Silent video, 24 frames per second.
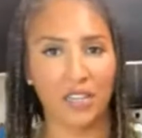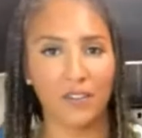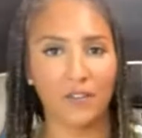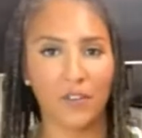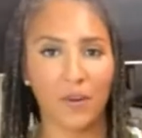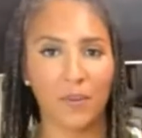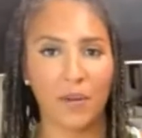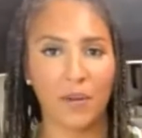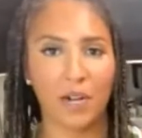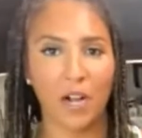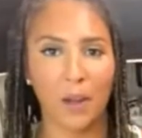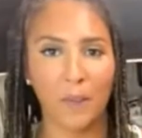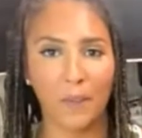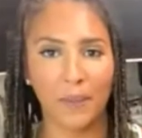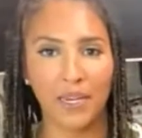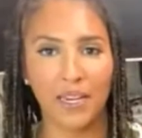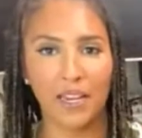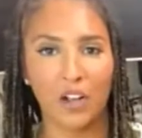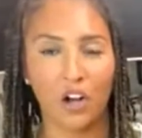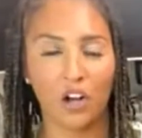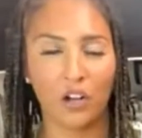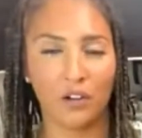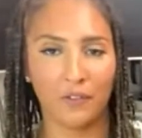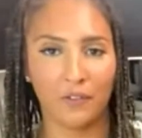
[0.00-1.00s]
from a company
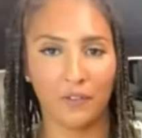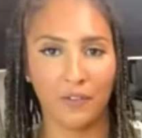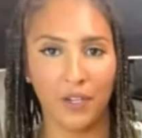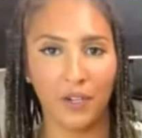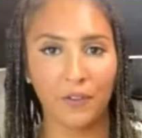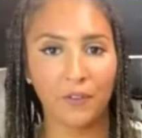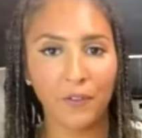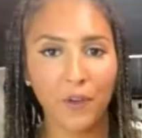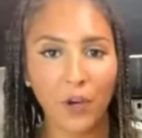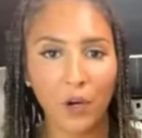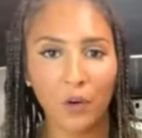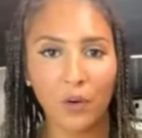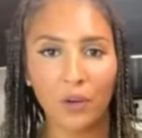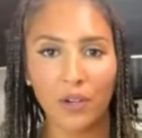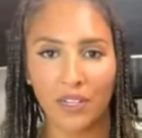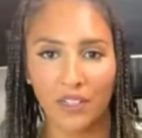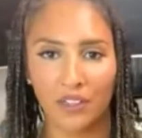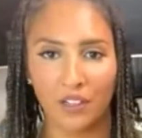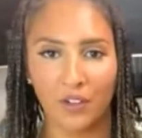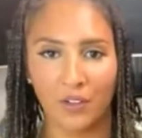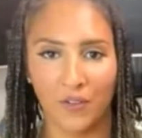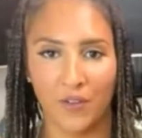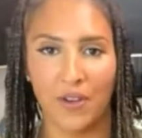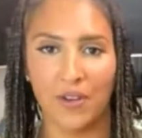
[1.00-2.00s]
called Finfolk, and
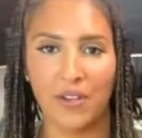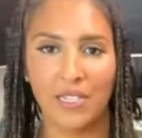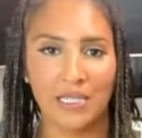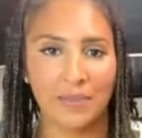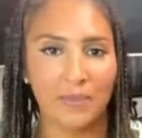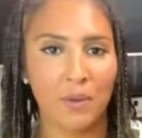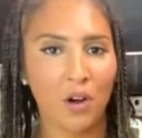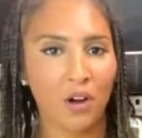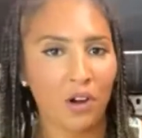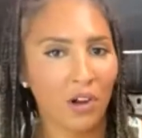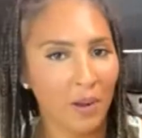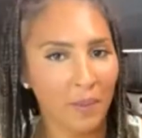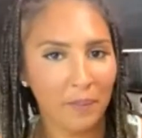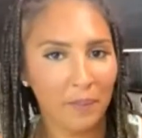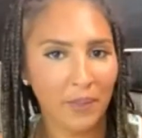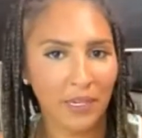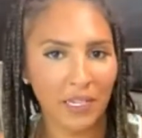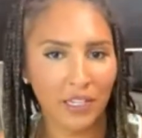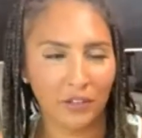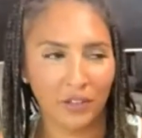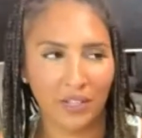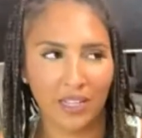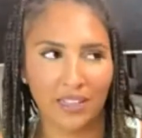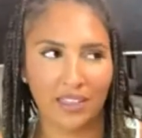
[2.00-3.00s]
they're a very small company.
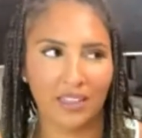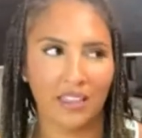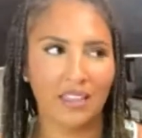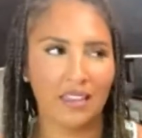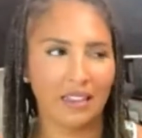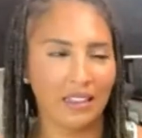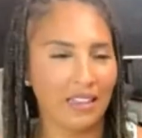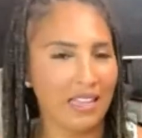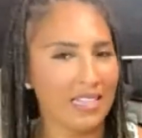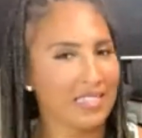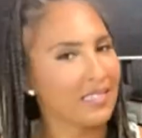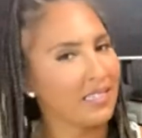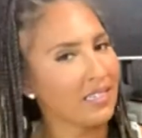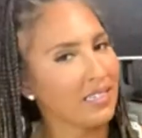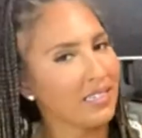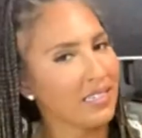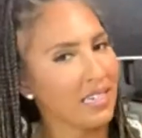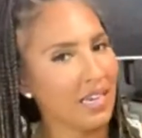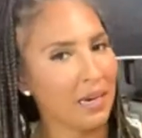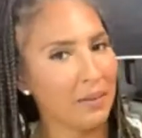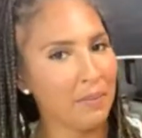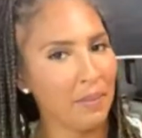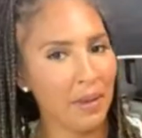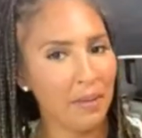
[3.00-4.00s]
They're, I think, less than
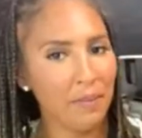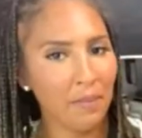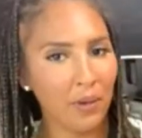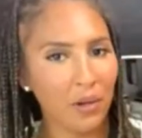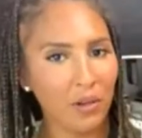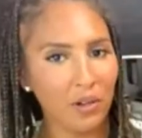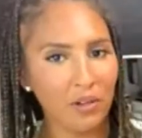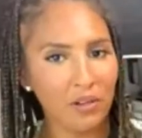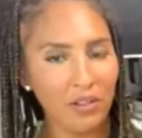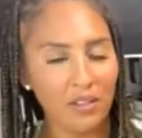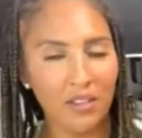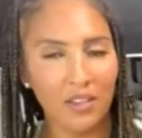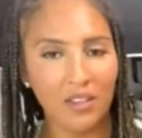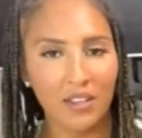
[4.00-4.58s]
10 people.